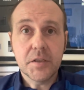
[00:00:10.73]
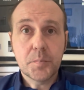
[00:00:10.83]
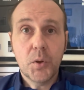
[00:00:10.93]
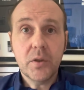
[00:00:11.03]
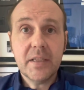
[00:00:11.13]

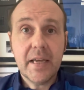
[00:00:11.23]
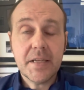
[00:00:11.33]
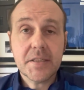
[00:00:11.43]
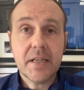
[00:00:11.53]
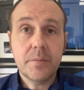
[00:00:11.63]

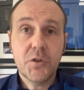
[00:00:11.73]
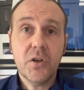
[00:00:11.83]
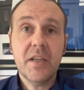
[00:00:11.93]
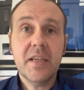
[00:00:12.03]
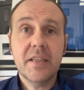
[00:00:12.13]
podcast, and I'm
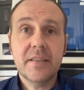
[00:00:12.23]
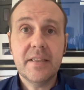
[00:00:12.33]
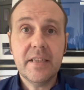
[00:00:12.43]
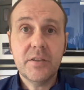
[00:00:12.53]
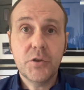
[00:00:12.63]
joining you
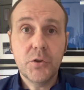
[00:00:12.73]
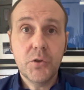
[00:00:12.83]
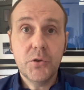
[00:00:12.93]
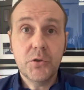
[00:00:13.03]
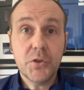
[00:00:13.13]
today
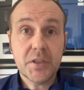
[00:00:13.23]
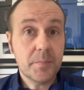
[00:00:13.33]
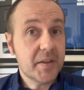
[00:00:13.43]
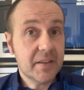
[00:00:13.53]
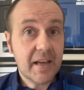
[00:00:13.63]
to do
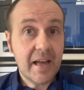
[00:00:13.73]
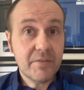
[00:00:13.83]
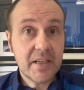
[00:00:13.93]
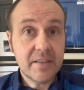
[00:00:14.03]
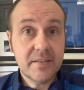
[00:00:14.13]
something that I
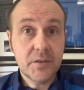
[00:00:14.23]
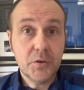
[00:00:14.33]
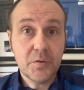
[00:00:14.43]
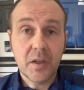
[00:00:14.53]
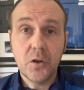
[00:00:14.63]
haven't had to
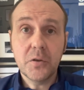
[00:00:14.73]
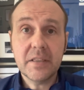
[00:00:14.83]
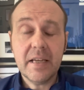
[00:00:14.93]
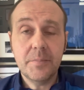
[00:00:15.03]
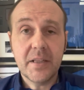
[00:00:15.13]
do for a long
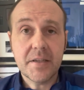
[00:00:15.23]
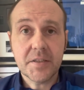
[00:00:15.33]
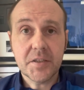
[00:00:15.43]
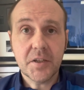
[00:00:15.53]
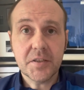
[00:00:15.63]
time, and that's
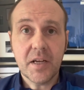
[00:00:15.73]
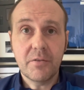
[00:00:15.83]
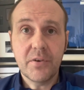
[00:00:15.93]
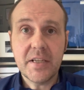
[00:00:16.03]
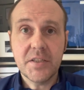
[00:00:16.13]
discuss
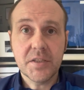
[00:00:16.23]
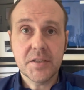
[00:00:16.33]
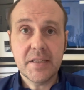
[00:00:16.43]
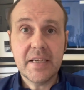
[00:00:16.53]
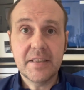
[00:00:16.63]
a
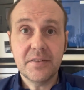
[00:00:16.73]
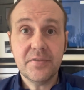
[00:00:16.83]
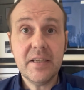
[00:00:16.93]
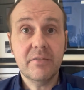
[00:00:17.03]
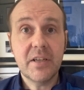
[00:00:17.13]
Rangers league
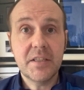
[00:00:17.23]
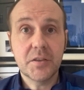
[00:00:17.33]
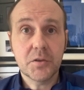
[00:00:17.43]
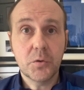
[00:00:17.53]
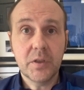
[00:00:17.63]
defeat.
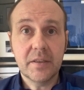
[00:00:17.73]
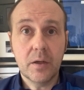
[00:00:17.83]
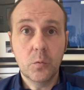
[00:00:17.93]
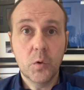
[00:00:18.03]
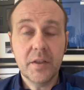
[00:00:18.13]
Rangers going
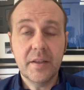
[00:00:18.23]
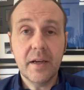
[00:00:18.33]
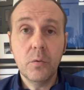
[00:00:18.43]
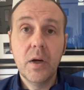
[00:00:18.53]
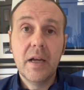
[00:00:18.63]
down
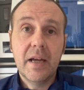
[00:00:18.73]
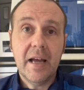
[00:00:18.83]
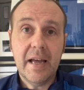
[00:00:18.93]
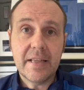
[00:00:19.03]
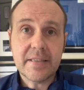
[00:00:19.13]
1-0
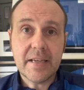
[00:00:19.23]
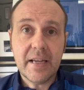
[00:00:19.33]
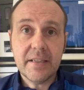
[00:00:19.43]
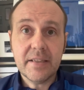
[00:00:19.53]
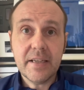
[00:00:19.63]
at
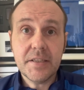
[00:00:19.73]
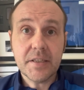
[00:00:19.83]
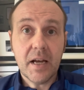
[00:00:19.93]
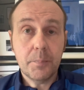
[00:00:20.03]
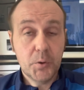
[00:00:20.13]

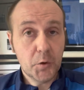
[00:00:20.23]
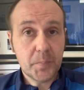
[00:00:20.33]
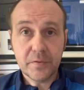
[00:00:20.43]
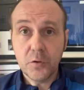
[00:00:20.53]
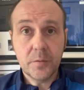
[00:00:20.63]
Tannadice. A poor
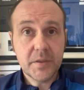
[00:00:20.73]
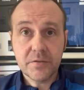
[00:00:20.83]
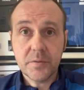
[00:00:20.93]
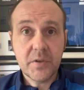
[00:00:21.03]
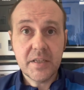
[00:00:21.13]

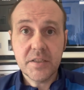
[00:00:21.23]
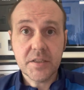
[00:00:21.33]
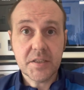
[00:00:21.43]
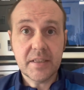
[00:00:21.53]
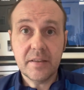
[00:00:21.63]
performance from
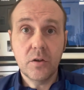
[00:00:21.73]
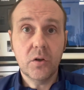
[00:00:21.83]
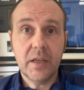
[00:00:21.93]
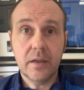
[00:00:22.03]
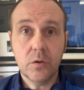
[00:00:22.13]
Rangers, did
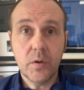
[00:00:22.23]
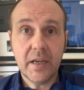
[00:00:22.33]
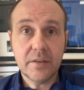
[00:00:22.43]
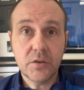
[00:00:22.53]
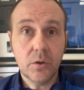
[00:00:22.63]
not get
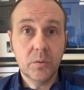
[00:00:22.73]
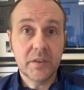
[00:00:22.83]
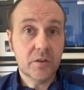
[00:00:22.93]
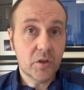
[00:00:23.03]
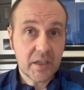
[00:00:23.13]
going at all,
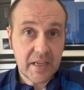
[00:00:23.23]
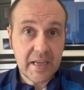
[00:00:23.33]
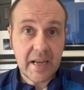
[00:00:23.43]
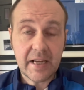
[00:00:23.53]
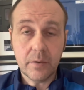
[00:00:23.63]
did not
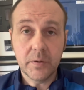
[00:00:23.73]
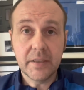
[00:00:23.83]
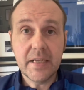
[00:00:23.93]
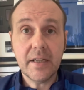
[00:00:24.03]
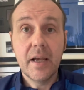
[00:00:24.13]
create anywhere
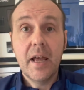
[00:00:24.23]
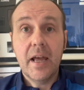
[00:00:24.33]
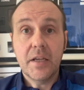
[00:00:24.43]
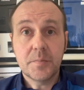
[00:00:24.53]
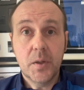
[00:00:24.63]
near
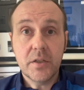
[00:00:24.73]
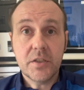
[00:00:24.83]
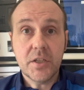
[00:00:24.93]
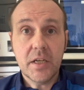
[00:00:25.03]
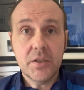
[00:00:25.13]
as
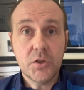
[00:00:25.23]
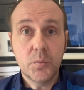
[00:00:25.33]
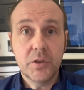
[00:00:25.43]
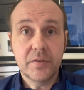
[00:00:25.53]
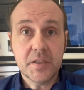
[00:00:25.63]
much as you
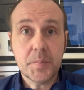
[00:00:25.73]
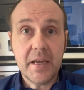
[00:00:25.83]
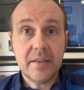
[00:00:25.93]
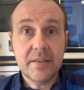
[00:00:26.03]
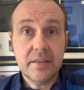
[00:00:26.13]
would have
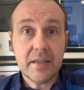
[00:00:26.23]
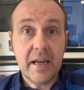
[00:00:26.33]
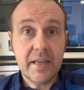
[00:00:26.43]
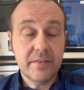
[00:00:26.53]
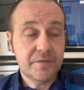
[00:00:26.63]
expected,
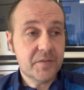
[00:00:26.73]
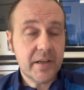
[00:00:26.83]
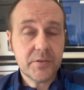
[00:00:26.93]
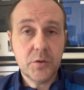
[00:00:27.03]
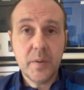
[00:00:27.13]
and
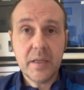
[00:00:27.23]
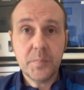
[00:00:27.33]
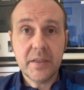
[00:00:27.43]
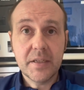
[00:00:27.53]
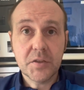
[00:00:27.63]
far too many
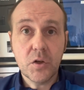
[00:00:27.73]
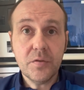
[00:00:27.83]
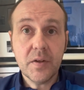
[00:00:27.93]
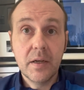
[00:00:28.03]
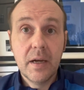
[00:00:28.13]
players
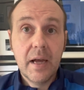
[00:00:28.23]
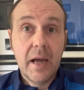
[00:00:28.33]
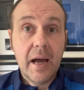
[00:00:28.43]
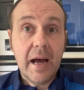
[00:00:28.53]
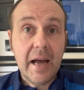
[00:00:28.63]
off it.
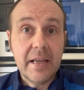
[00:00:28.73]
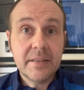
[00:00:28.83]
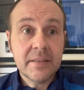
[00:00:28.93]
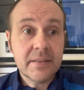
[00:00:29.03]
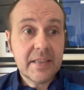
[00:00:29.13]

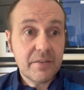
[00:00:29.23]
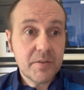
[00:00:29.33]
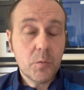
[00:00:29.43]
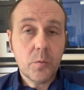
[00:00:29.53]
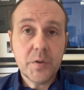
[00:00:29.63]
And
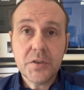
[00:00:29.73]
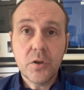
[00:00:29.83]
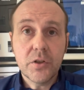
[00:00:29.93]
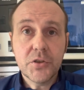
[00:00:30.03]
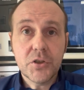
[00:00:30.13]
given what we
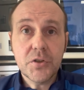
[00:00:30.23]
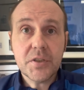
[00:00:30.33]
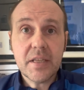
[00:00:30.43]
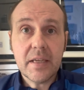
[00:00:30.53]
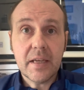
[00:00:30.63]
saw on
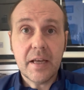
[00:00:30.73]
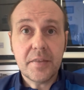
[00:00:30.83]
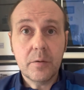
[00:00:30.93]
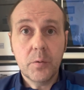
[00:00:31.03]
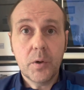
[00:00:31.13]
Tuesday, I
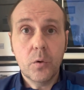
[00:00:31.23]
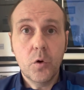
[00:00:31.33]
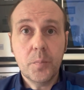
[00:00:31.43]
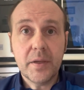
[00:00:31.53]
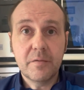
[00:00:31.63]
think we were all
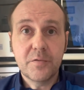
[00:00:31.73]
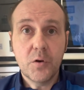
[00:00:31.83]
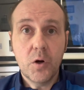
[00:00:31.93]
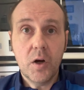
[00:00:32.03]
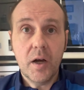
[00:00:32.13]
hoping
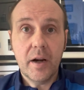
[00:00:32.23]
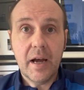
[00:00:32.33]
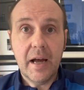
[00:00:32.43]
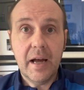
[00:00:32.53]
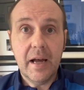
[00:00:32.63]
for
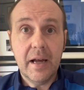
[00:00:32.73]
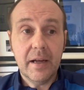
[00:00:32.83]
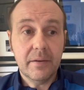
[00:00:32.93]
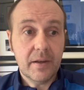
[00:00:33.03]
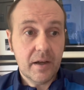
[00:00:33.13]

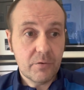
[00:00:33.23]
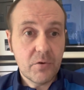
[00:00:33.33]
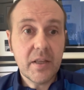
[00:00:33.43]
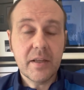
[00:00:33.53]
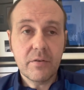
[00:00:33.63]
a
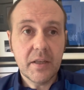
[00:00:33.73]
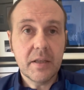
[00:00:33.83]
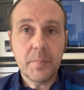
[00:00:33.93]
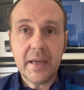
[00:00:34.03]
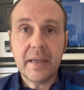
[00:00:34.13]

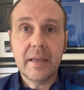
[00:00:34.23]
really big